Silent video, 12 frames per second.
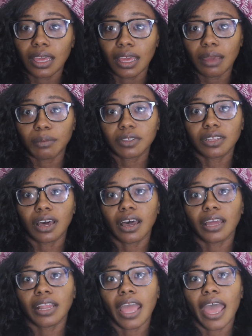
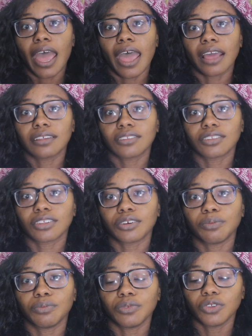Amazon has
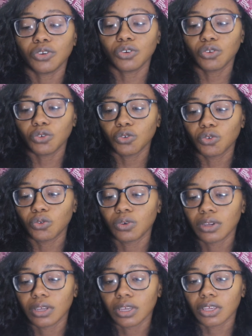some new
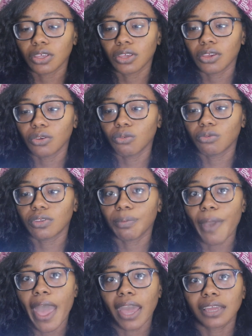cute
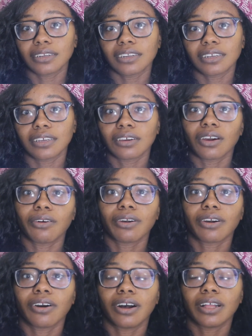packaging
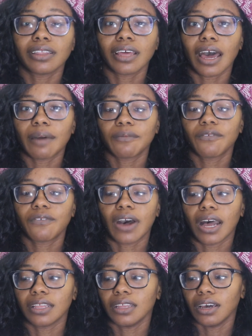going on that I'm
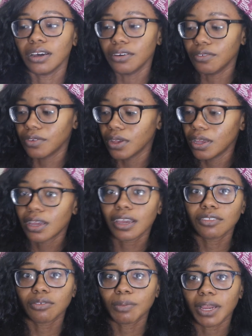fond of
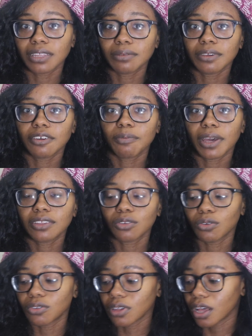because it reminds me of my
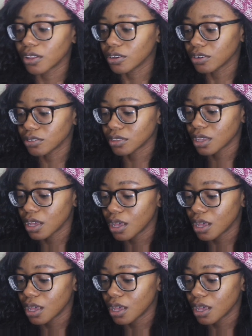school's colors.